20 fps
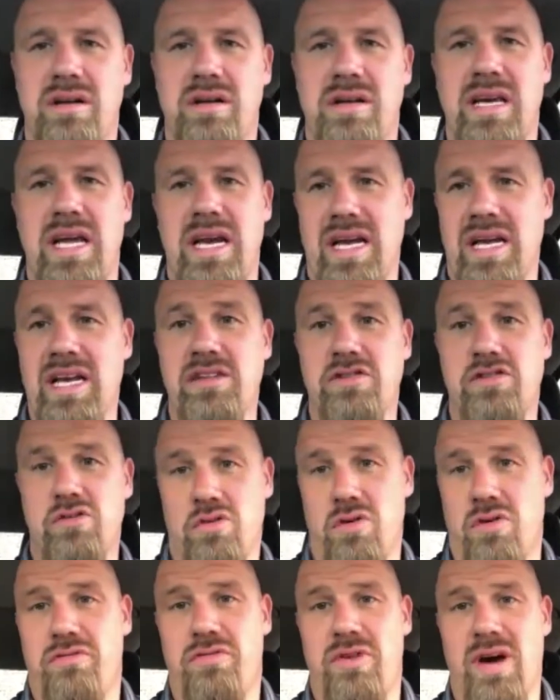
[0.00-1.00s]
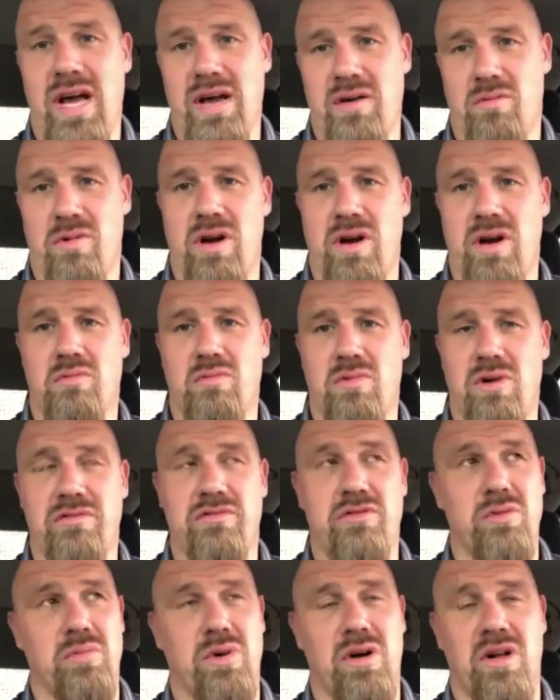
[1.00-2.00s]
getting into a fight one-on-one.
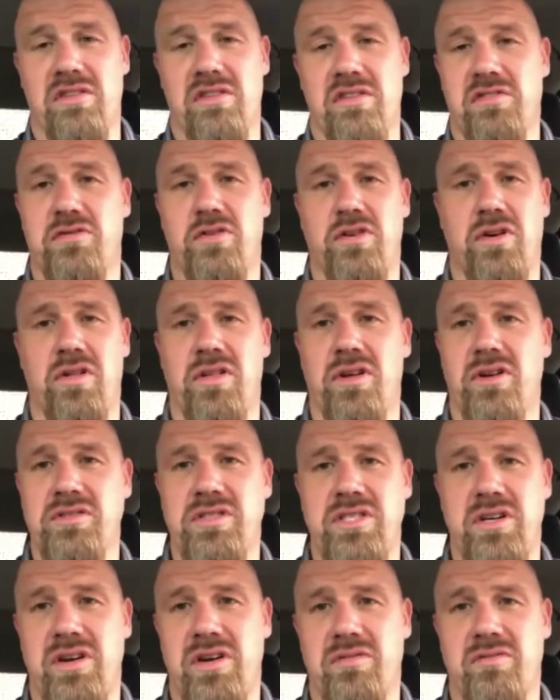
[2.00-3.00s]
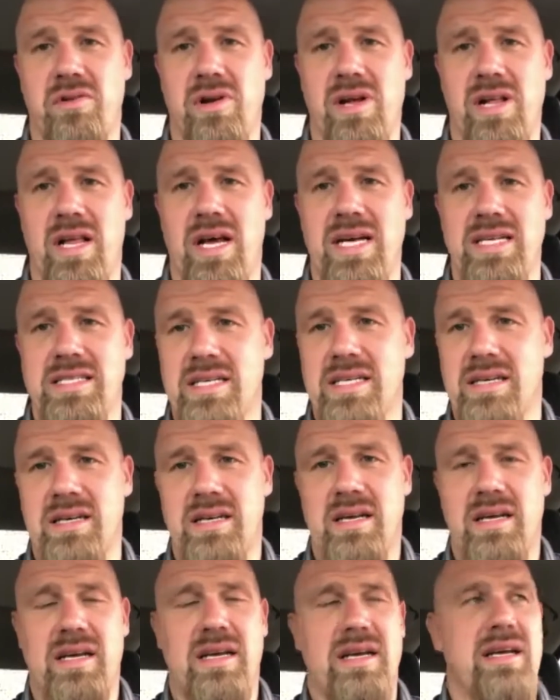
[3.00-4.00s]
Football is full of those. You don't even realize it.
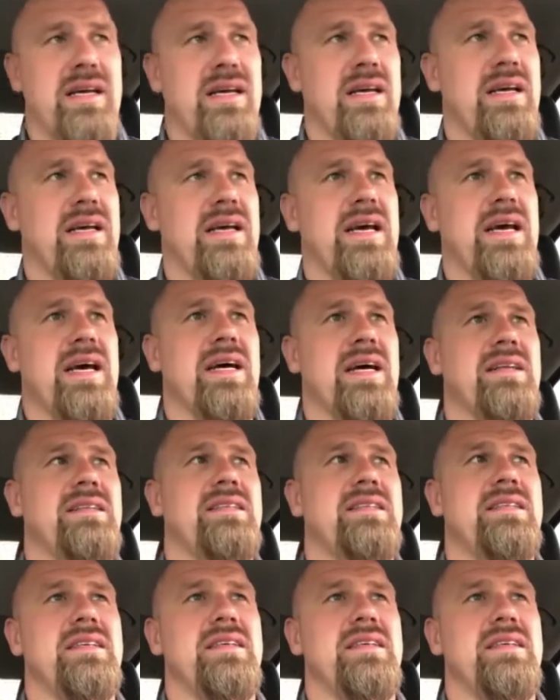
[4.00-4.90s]
And